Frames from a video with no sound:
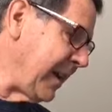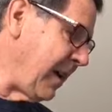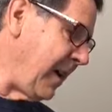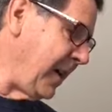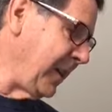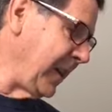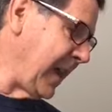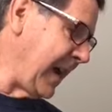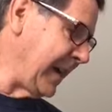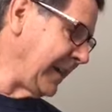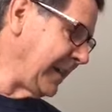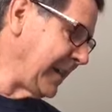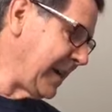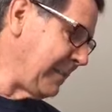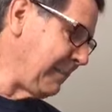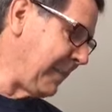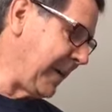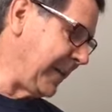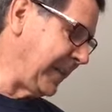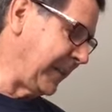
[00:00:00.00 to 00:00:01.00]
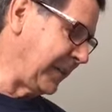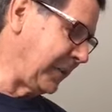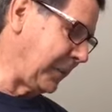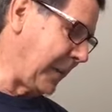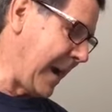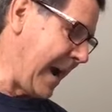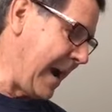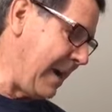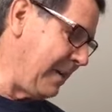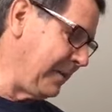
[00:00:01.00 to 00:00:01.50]
all lined up on the
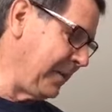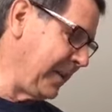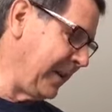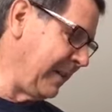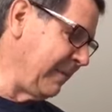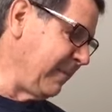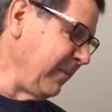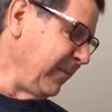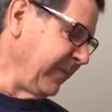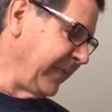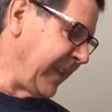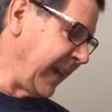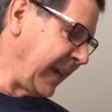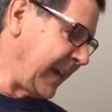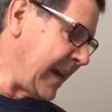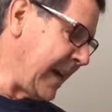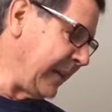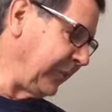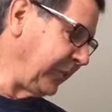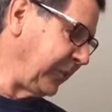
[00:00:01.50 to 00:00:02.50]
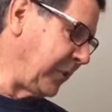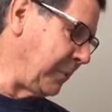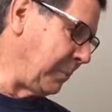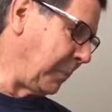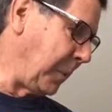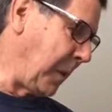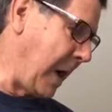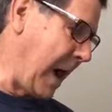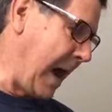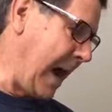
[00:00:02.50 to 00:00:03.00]
ground. The custom
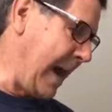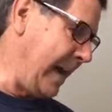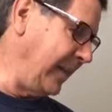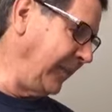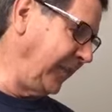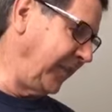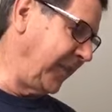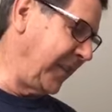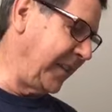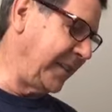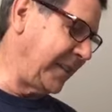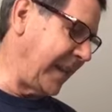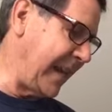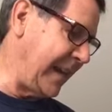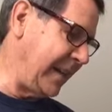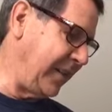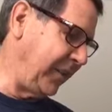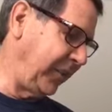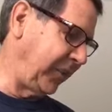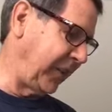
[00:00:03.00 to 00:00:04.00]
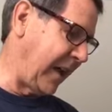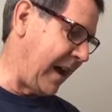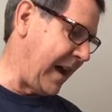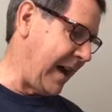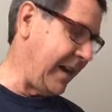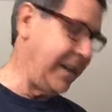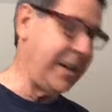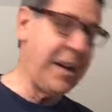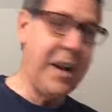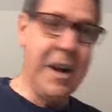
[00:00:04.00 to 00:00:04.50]
rides that they
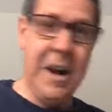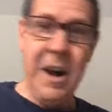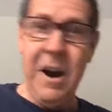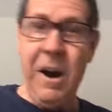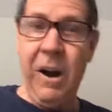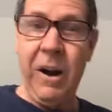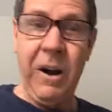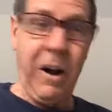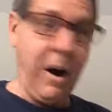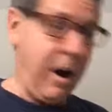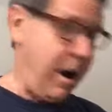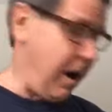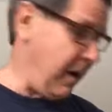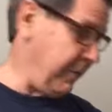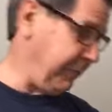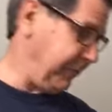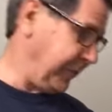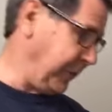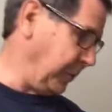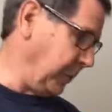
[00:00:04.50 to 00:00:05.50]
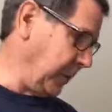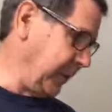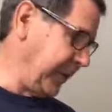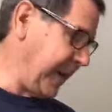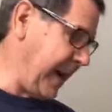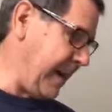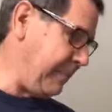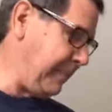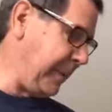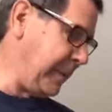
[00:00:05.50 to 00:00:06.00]
designed are all fueled
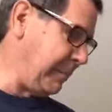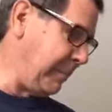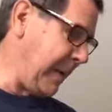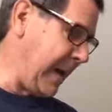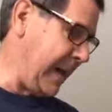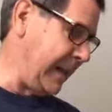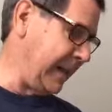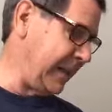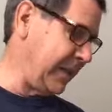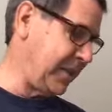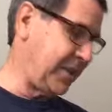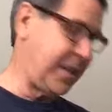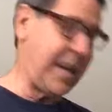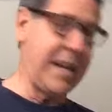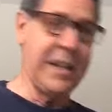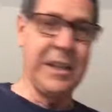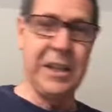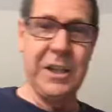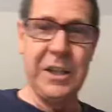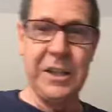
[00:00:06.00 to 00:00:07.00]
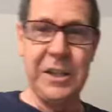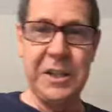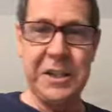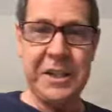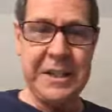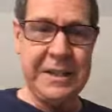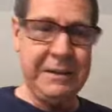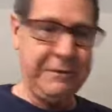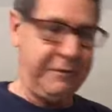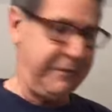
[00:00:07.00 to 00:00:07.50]
up and polished and
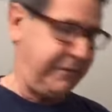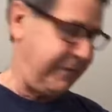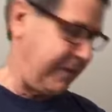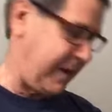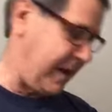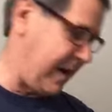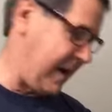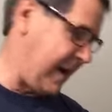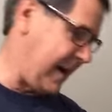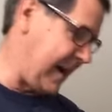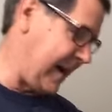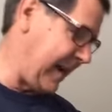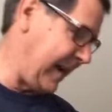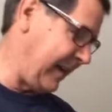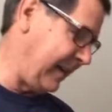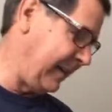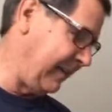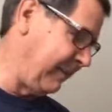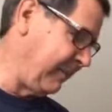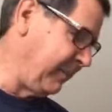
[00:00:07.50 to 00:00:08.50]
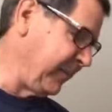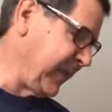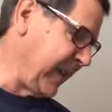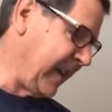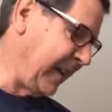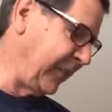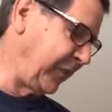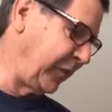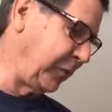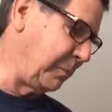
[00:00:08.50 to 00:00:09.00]
looking fine.
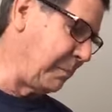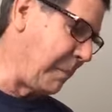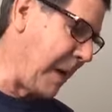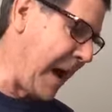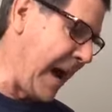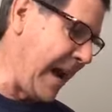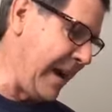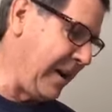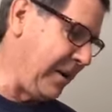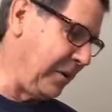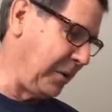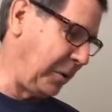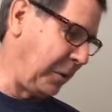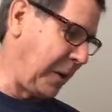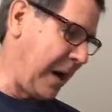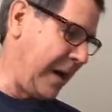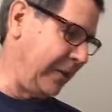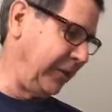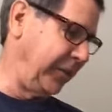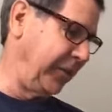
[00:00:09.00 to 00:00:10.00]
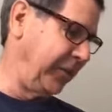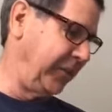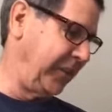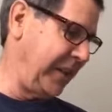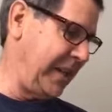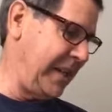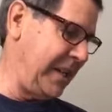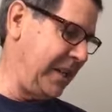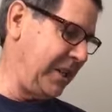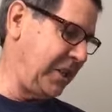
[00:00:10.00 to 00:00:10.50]
A smile crosses
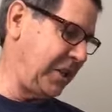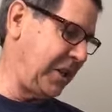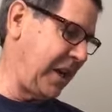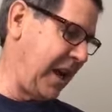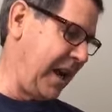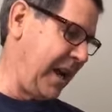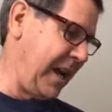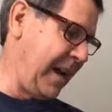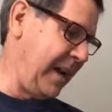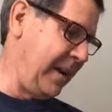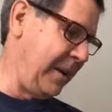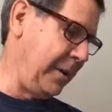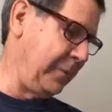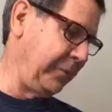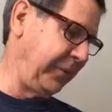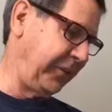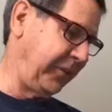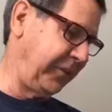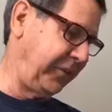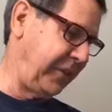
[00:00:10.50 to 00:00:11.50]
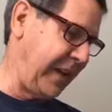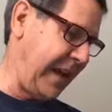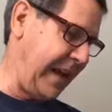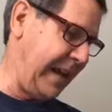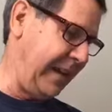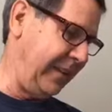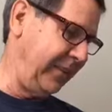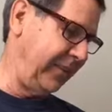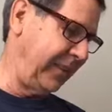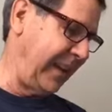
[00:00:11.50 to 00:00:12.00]
each elf's
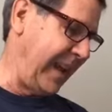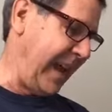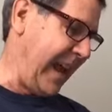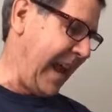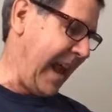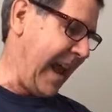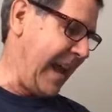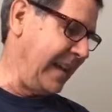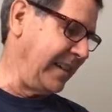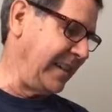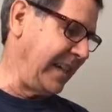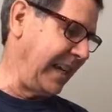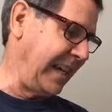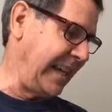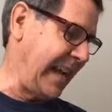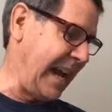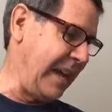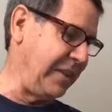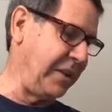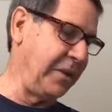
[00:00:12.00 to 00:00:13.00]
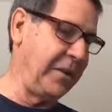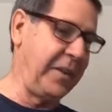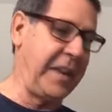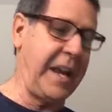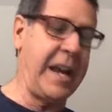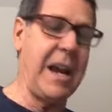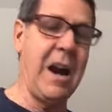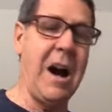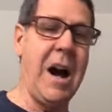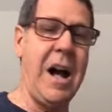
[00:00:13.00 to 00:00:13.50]
face, and together
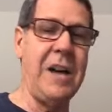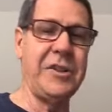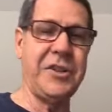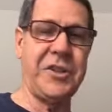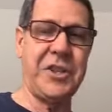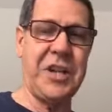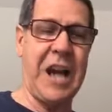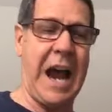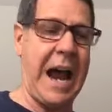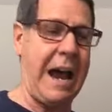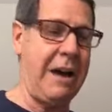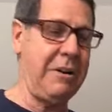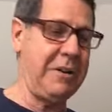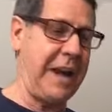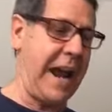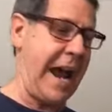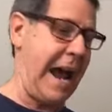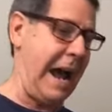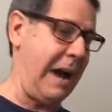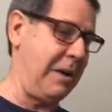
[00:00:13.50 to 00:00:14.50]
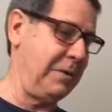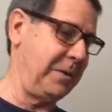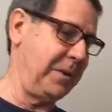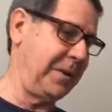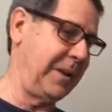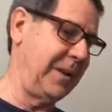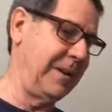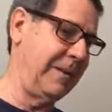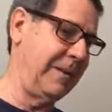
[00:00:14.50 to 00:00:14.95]
they all shout out,